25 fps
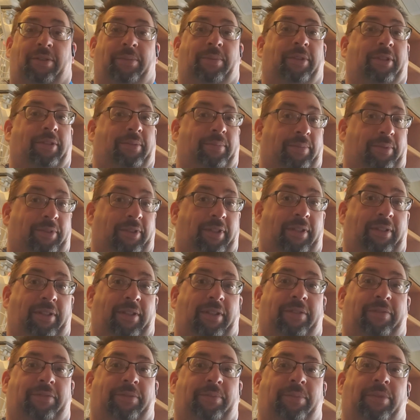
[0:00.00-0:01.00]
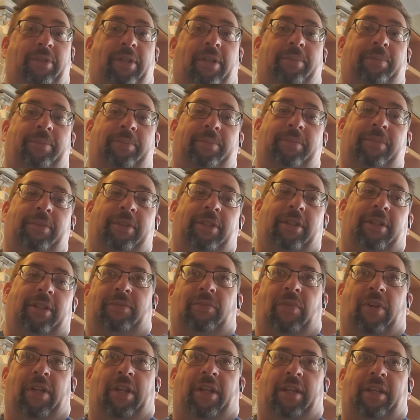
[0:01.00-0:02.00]
have been a completely different problem.
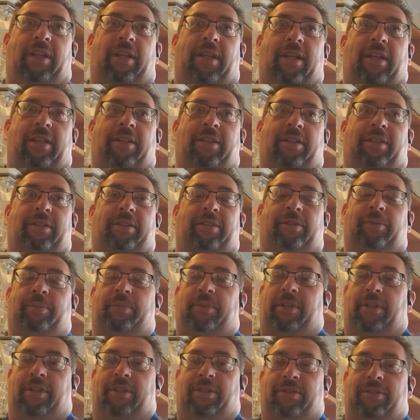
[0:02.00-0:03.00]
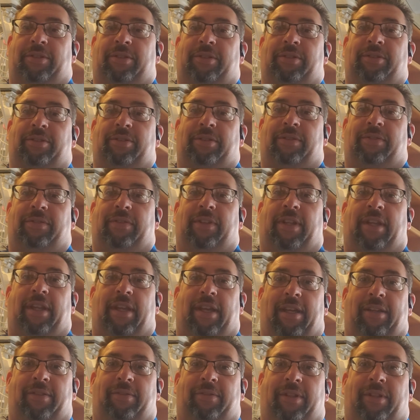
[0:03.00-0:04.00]
Went in, had uh, open heart surgery for
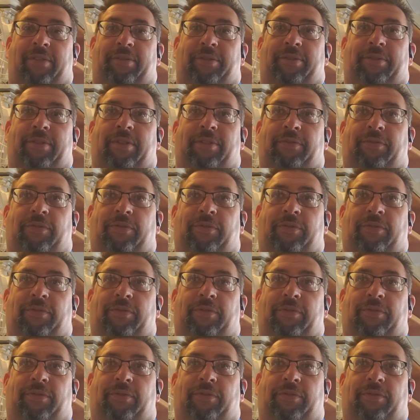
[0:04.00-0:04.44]
that when I was around